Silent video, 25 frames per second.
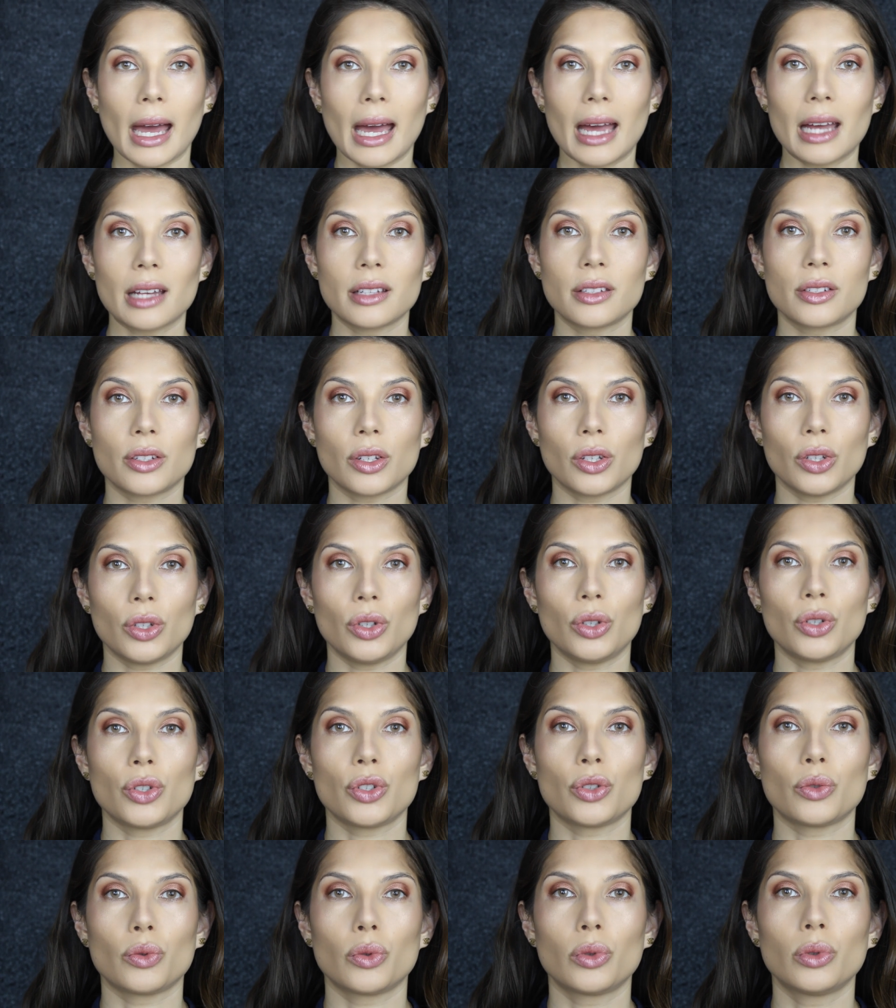As
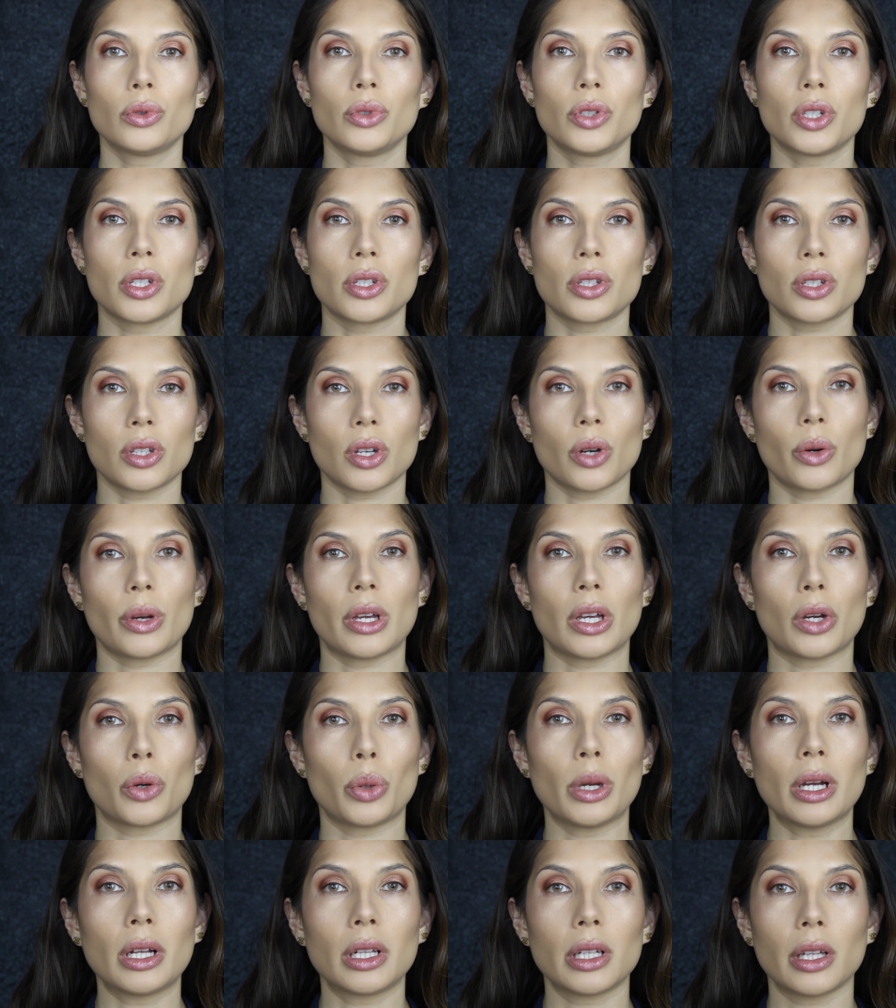usual, just
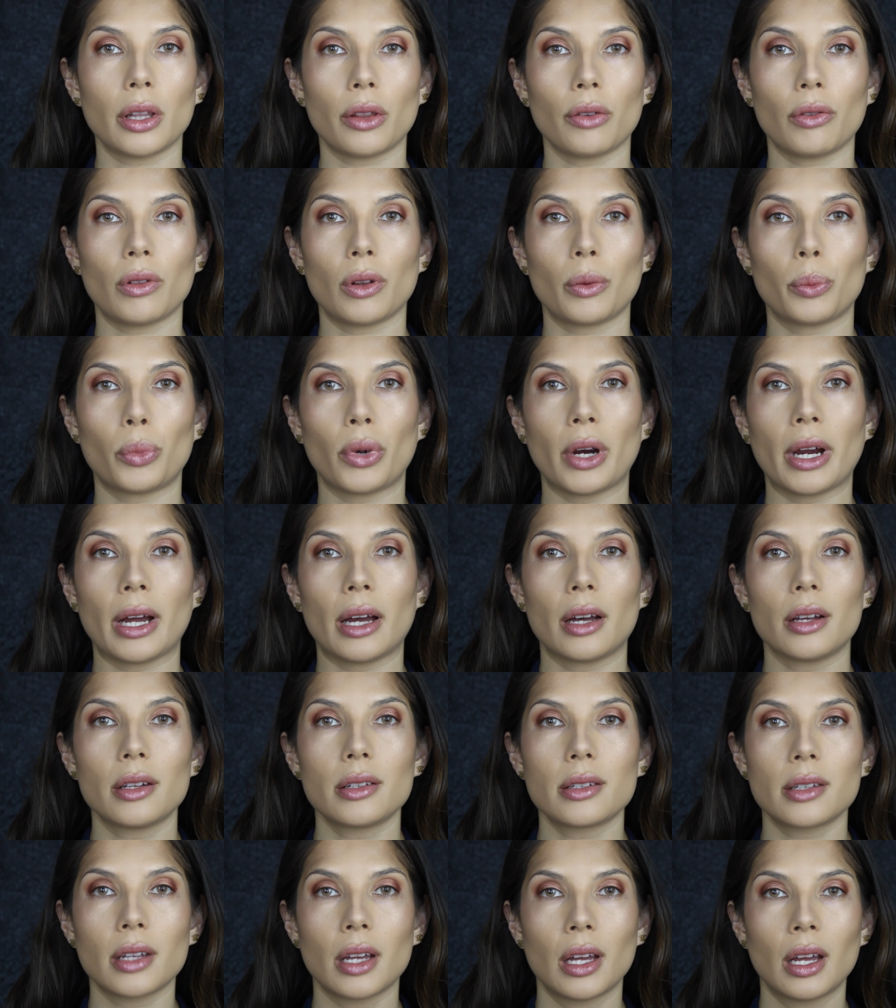going quickly through the
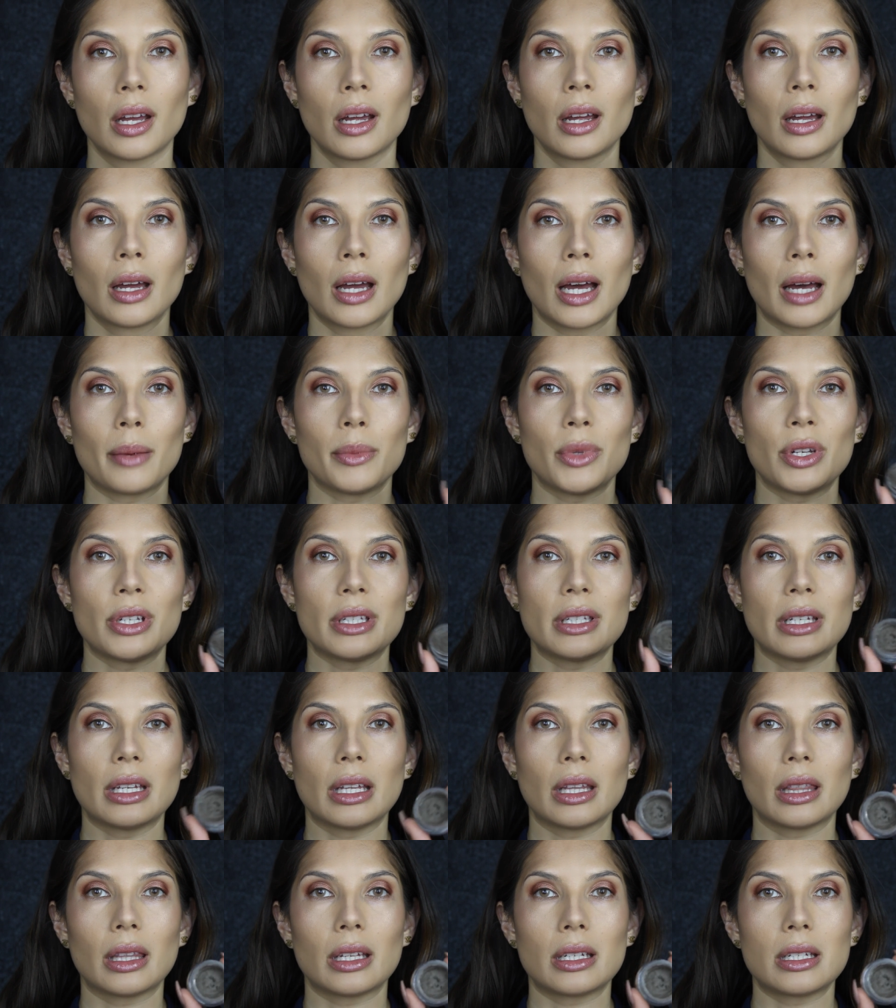brows, I'm
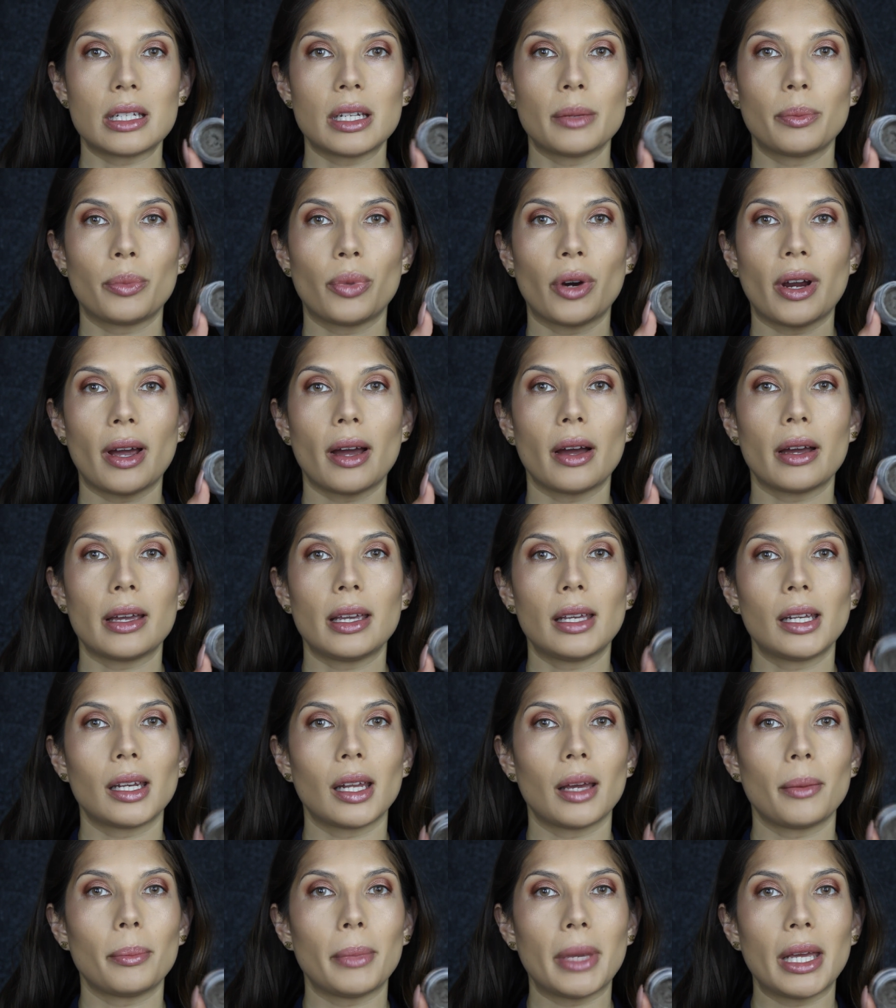using the dip brow
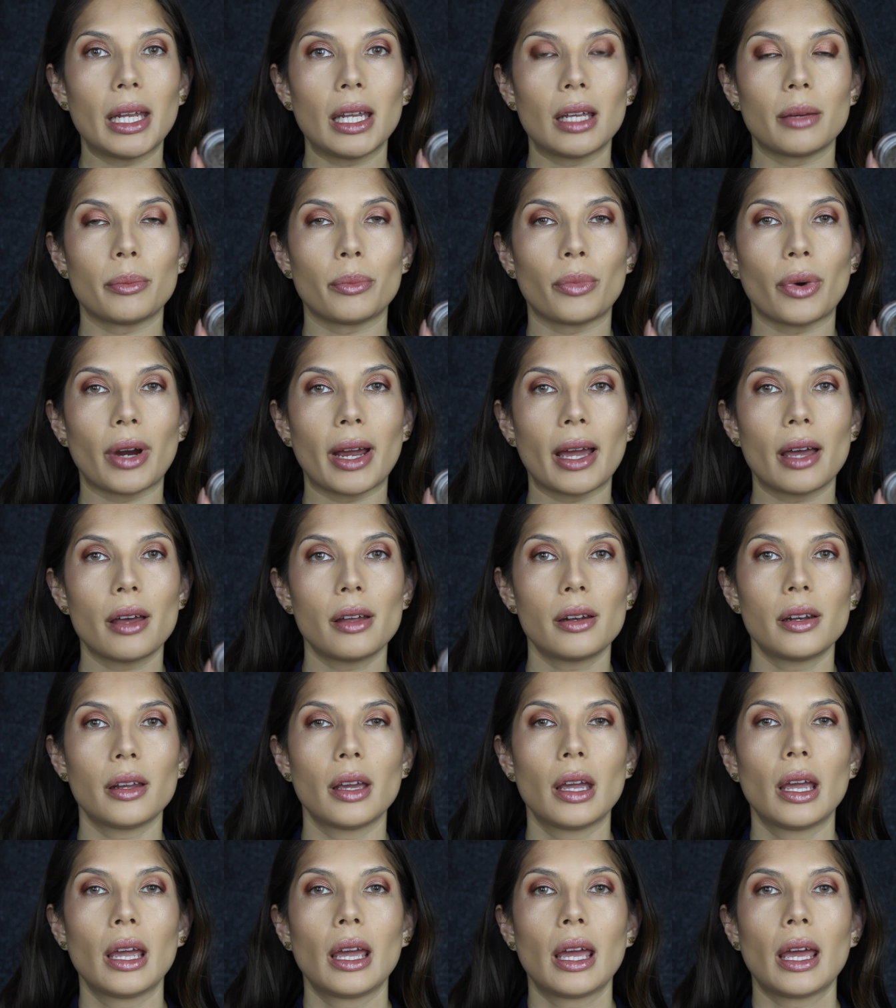in medium
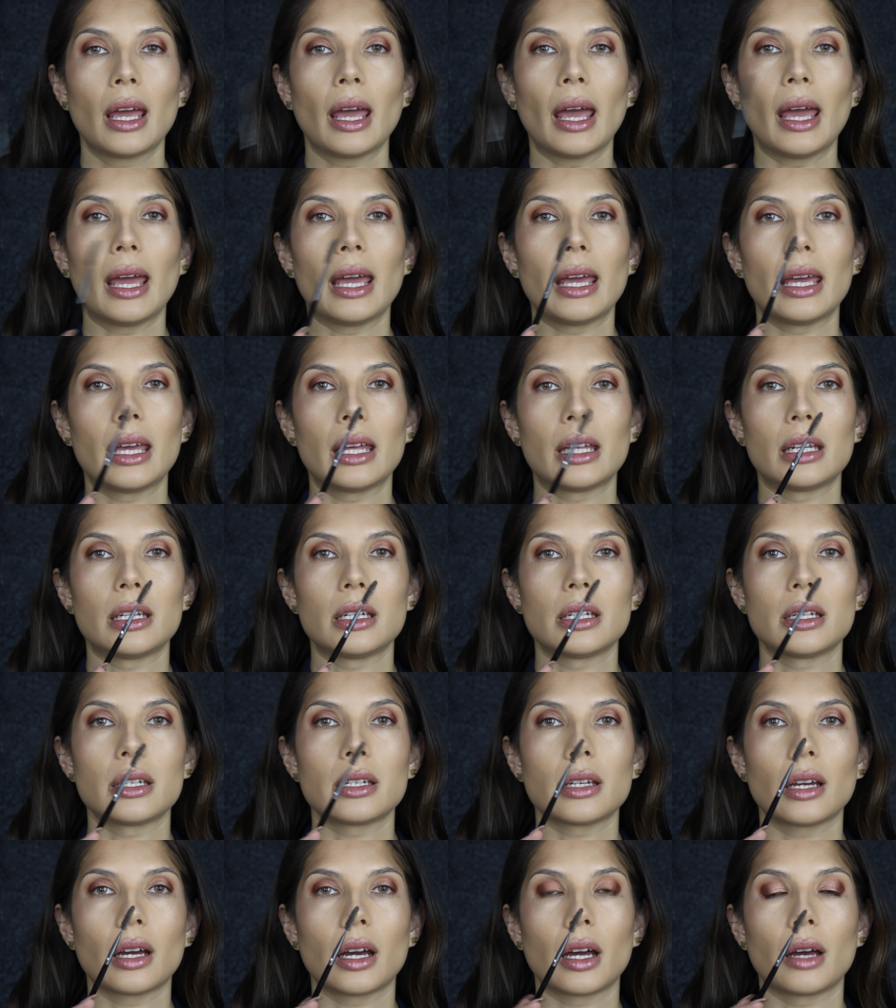brown
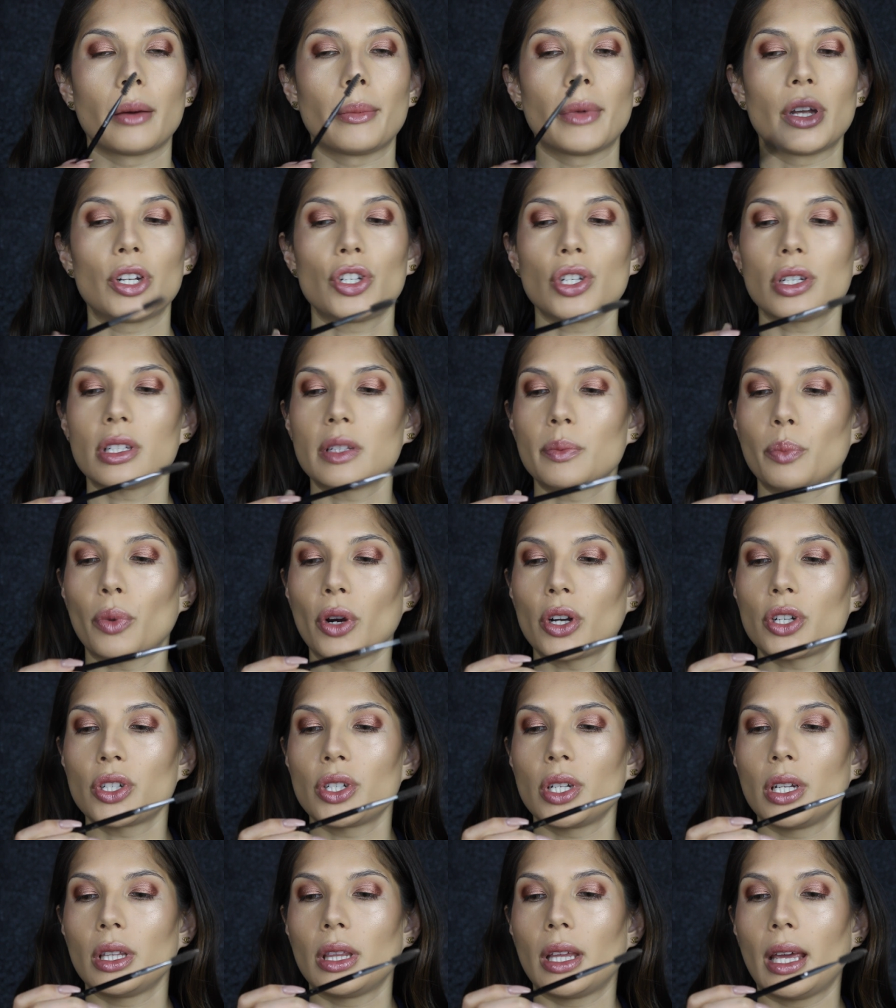and just
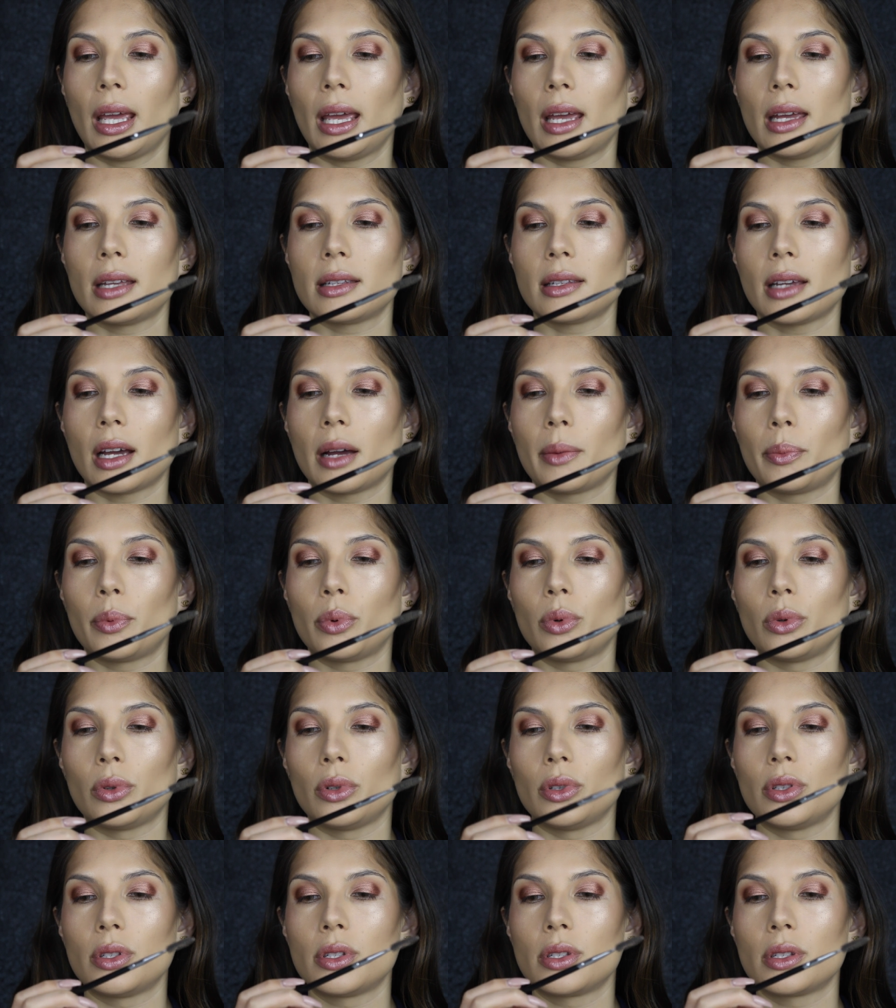brushing the hairs
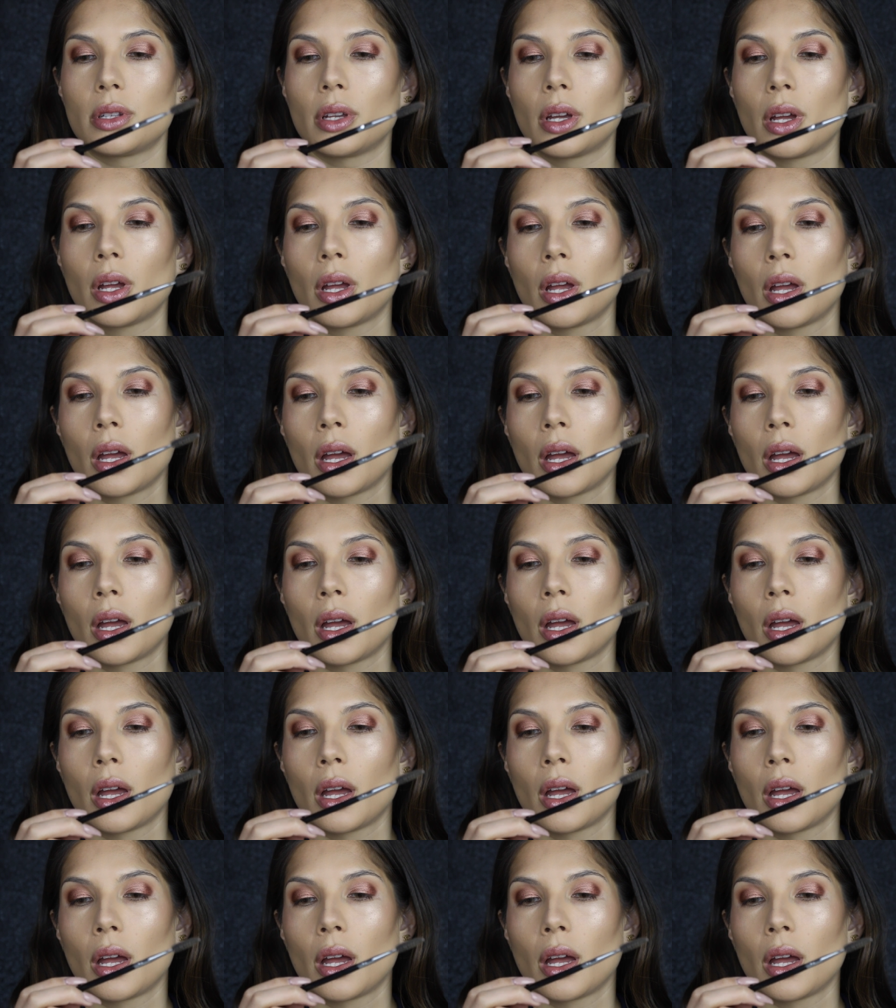upwards